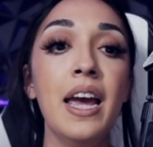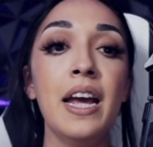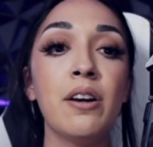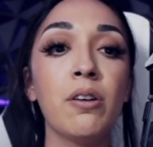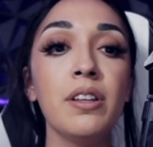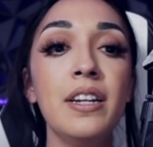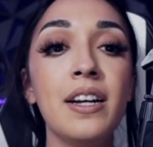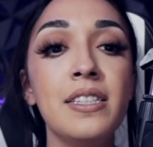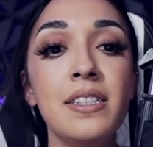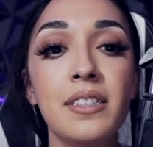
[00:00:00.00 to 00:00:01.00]
In early
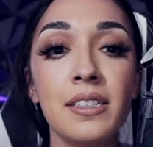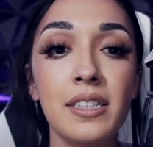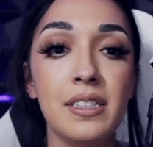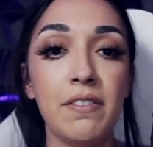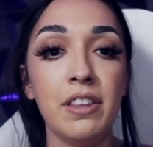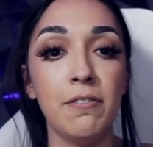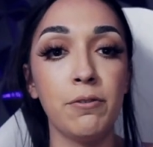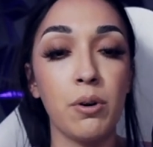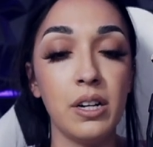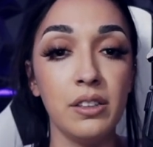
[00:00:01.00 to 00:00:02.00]
1967, the
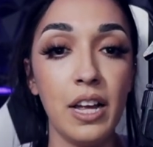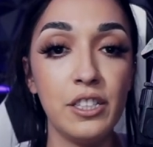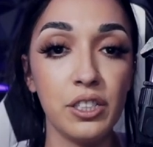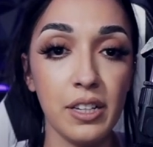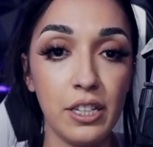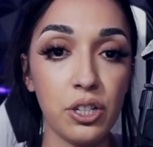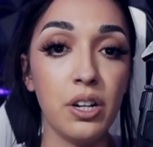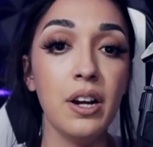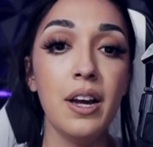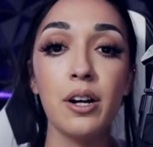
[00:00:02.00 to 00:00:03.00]
Florida
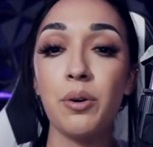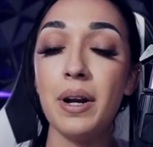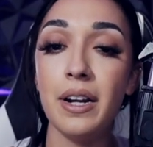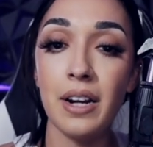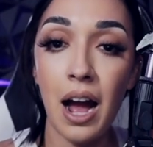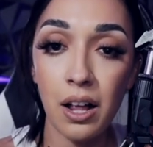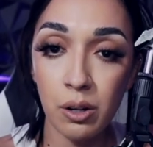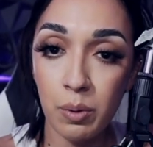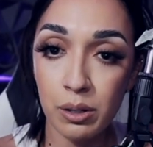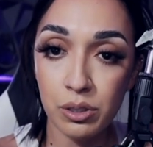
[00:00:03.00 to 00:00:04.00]
legislature created
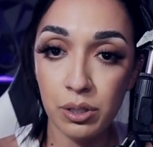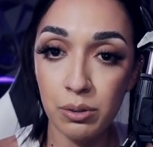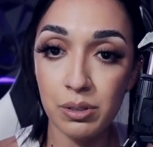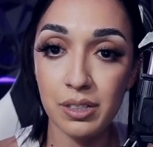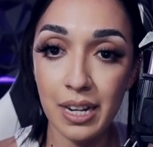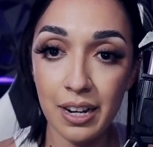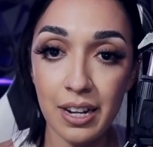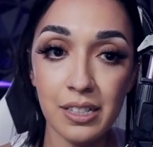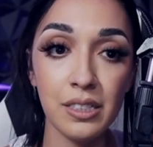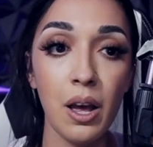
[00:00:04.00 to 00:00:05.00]
Helliwell's two
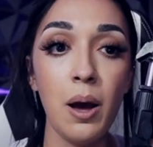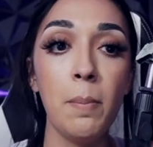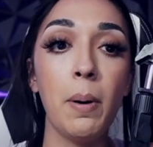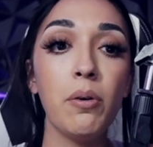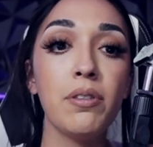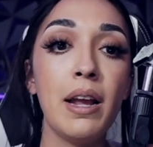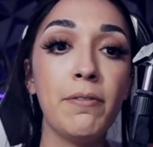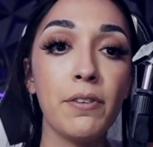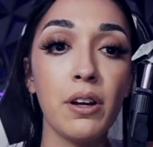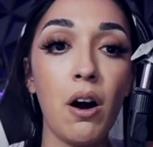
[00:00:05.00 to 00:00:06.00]
cities, both named
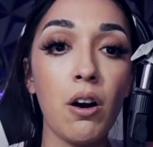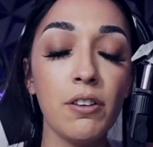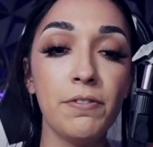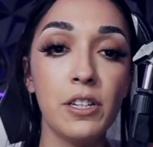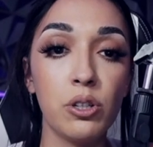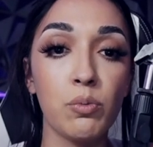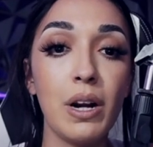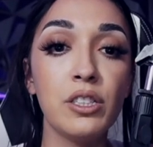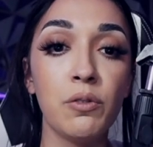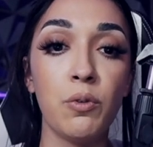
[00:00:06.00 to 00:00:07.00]
for the artificial
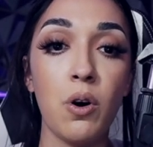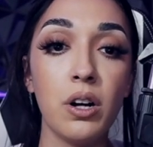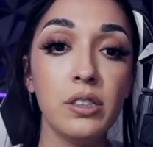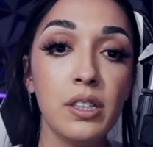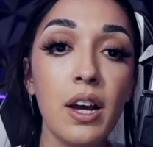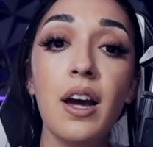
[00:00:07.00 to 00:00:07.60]
reservoirs.